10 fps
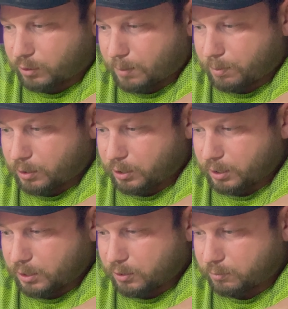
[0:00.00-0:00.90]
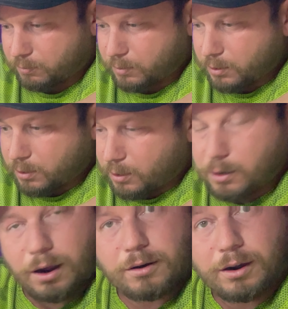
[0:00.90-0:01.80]
drop on you and then you
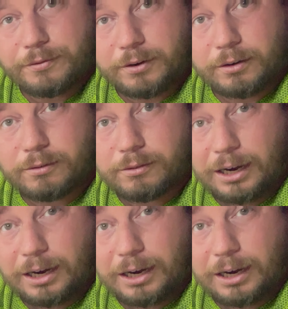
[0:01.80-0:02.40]
knock off your